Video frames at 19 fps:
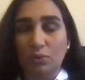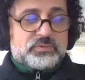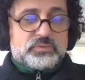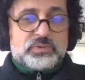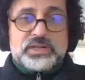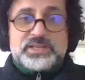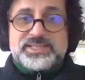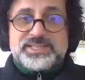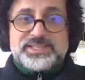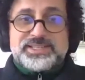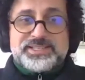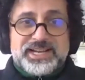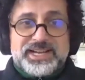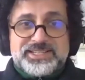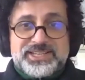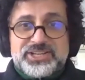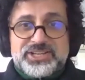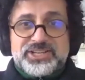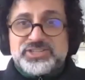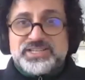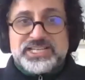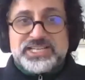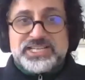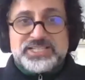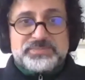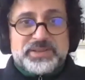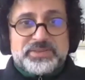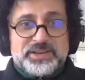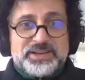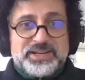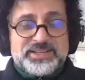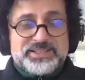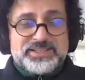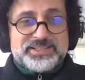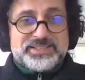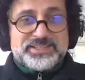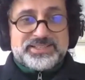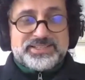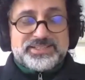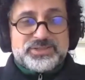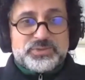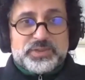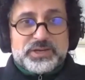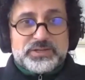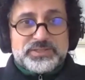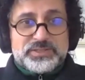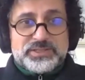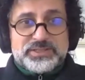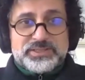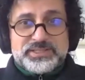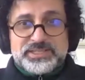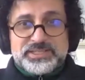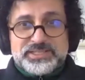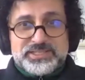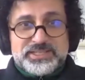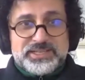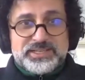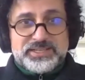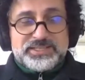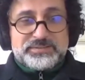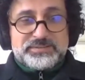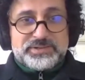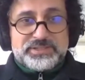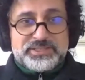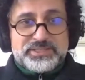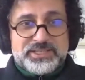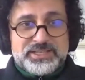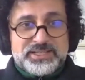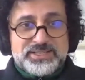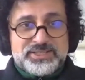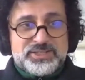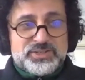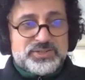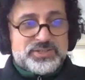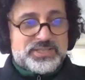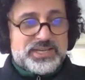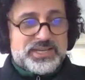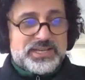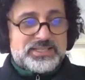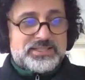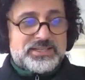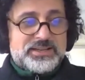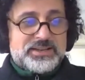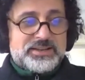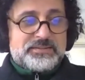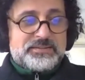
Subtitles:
Well, since Alex Angels has been there since 2016-17, as you said,